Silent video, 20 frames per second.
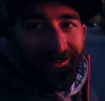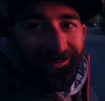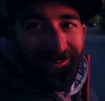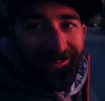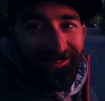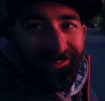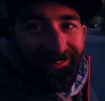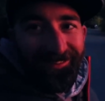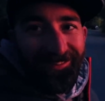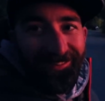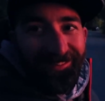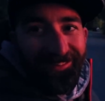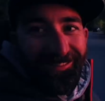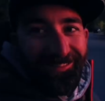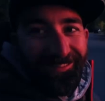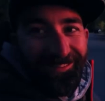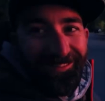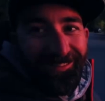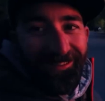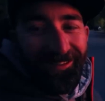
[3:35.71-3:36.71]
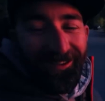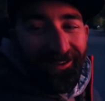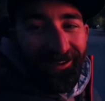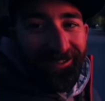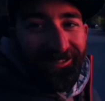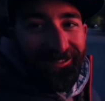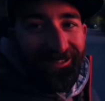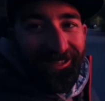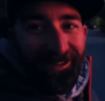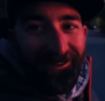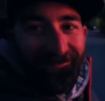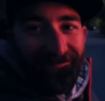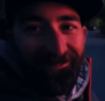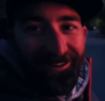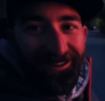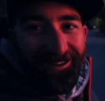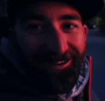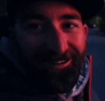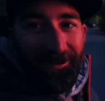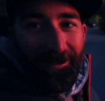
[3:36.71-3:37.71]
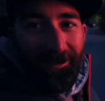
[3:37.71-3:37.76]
Are you excited, buddy?